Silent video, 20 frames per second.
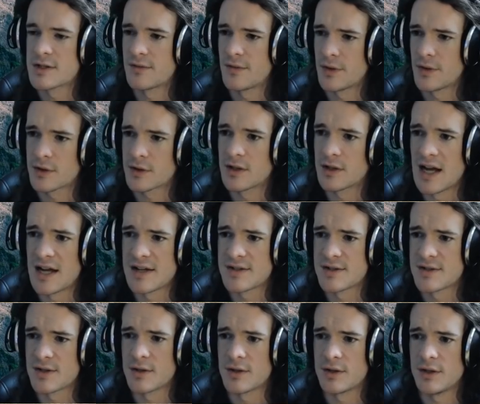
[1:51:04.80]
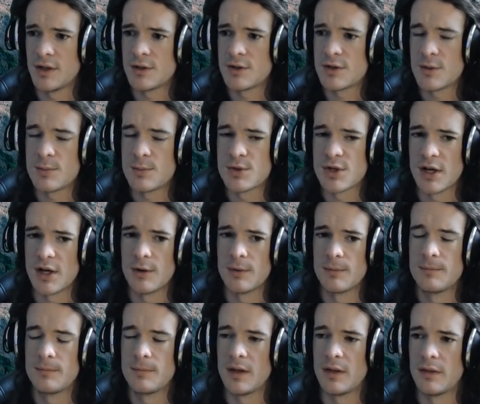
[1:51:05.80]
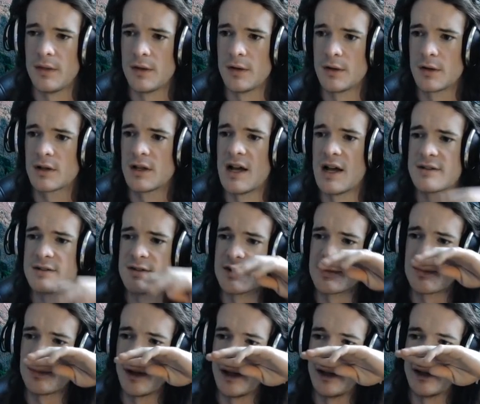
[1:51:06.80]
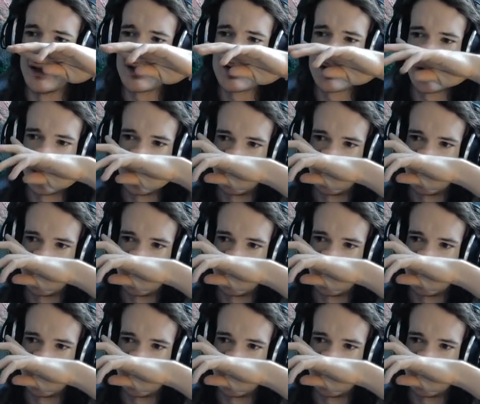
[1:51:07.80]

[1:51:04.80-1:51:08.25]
of other classes on the YouTube channel in the classes playlist.